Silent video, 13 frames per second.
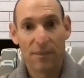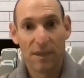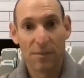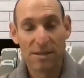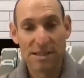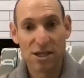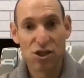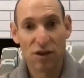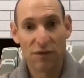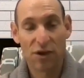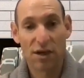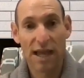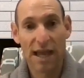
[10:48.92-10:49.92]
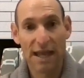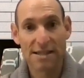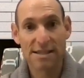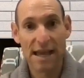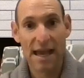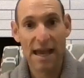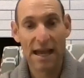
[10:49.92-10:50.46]
position of your case,
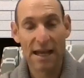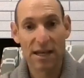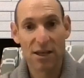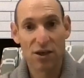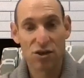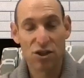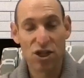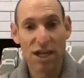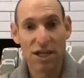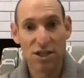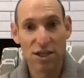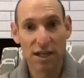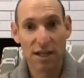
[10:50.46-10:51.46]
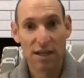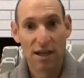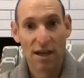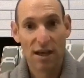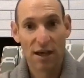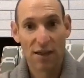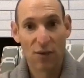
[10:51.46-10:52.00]
and you're changing
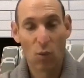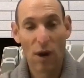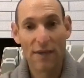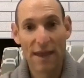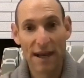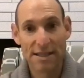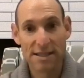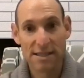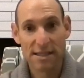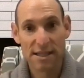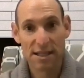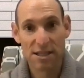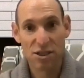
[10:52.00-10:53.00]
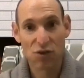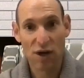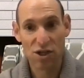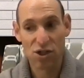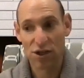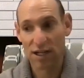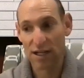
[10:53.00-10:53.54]
the way that it's
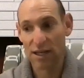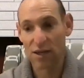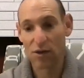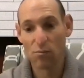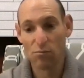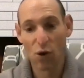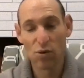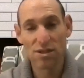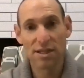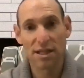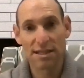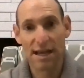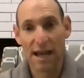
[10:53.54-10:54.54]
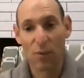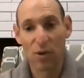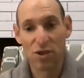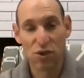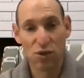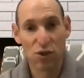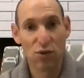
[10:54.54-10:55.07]
structured. And most of the time,
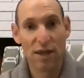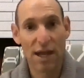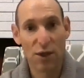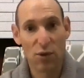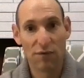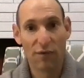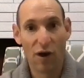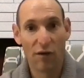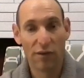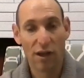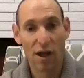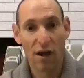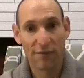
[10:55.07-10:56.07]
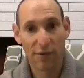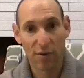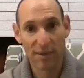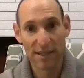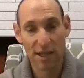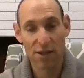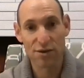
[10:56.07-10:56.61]
once you do that, you involve a law firm on
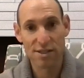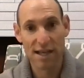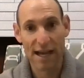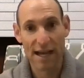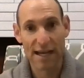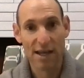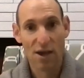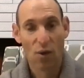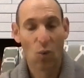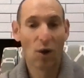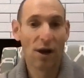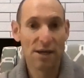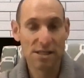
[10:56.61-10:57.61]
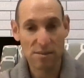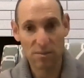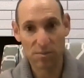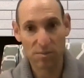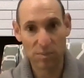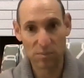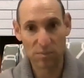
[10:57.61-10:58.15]
the other side. Whereas
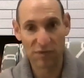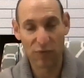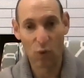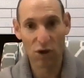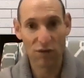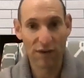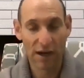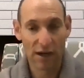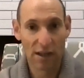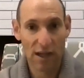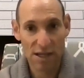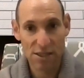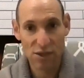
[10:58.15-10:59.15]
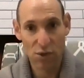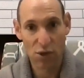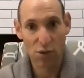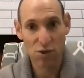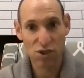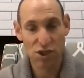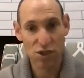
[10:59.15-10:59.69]
before you file a lawsuit, you're
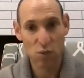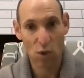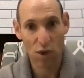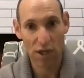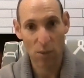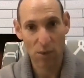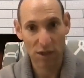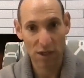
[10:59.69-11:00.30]
usually just working with the